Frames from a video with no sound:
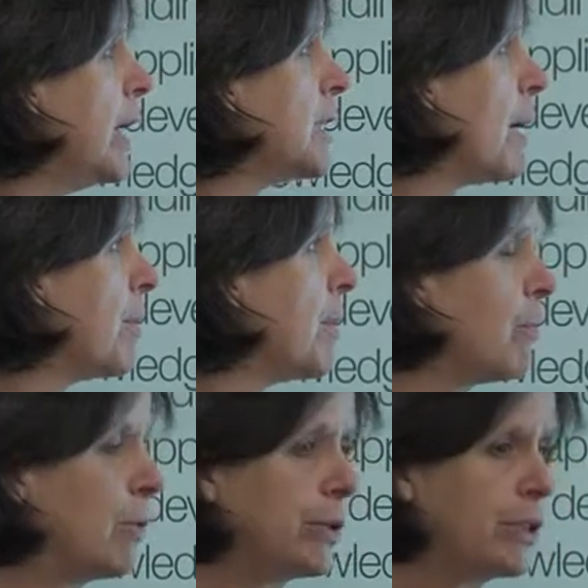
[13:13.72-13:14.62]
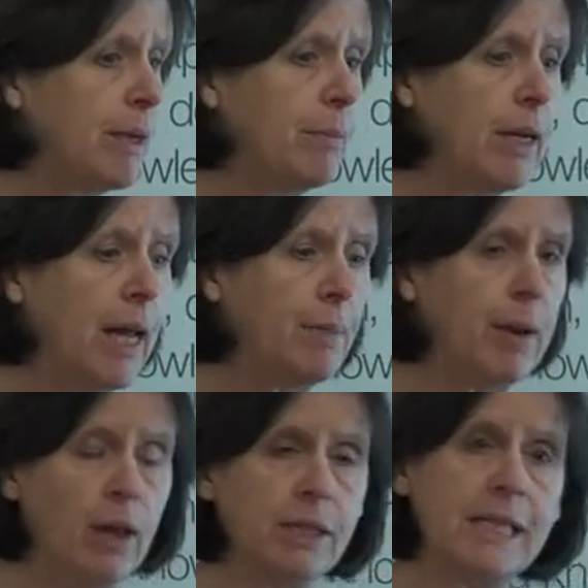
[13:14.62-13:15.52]
Some of them will stimulate
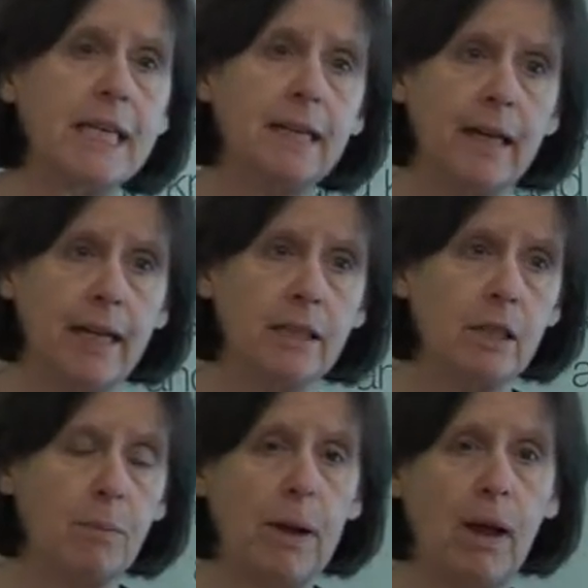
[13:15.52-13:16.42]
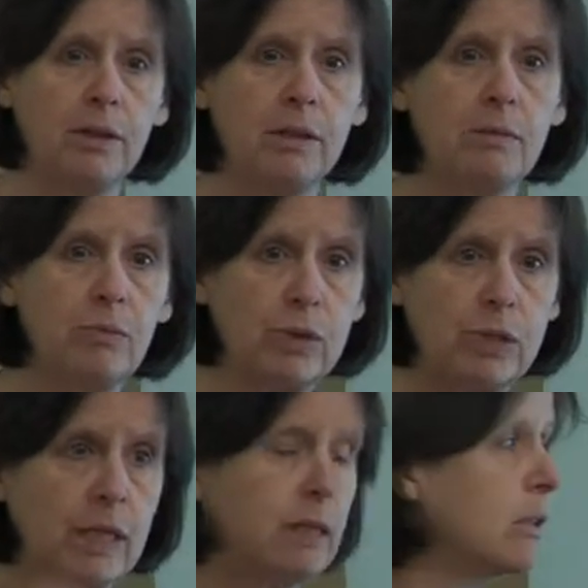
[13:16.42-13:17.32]
plant signaling, so plants will
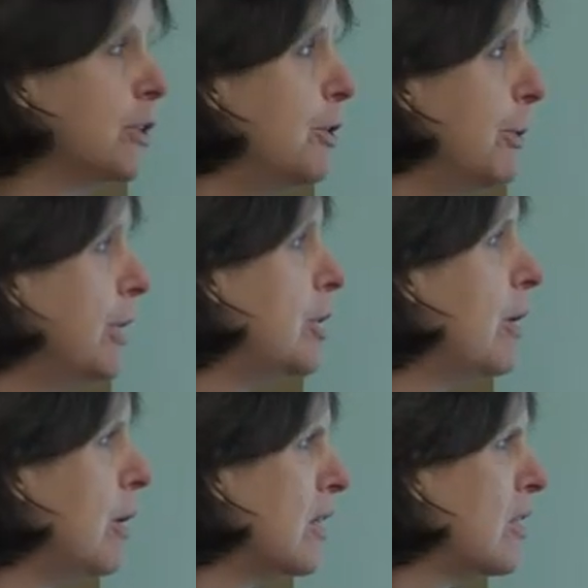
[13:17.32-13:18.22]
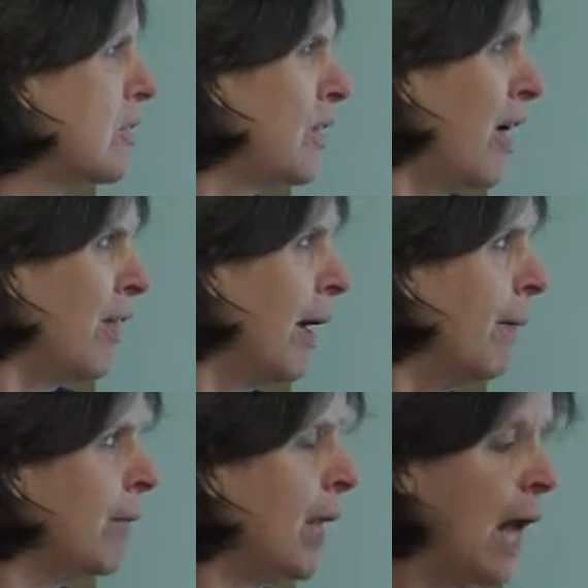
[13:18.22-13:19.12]
signal to each other.
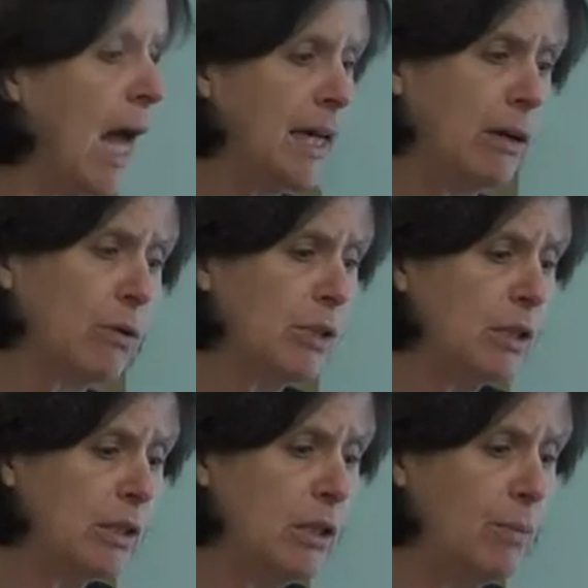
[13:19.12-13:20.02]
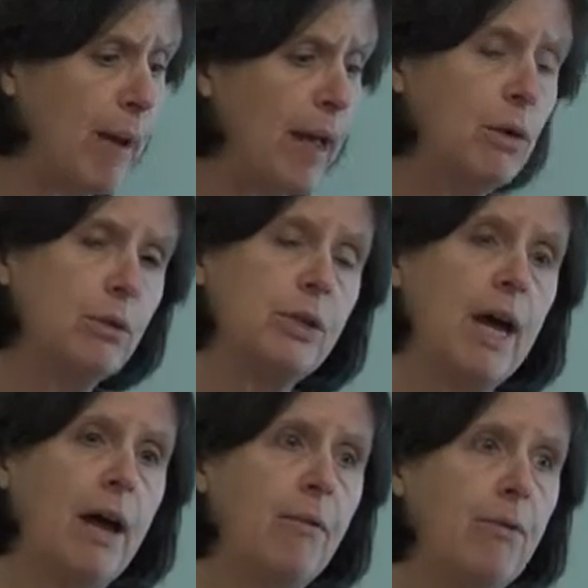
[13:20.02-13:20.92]
And also, you may also
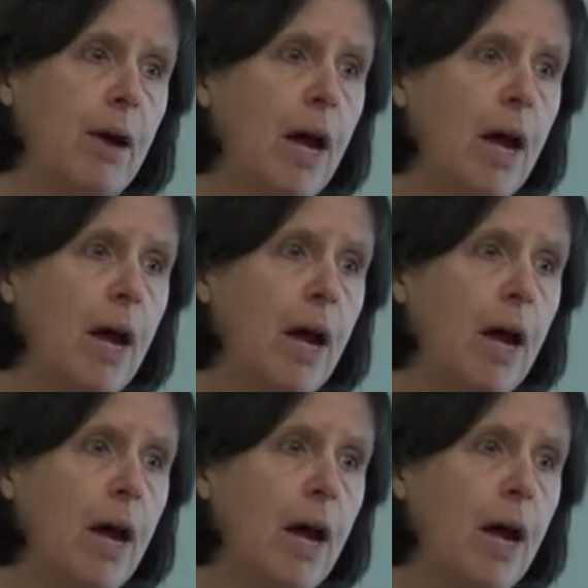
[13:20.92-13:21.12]
have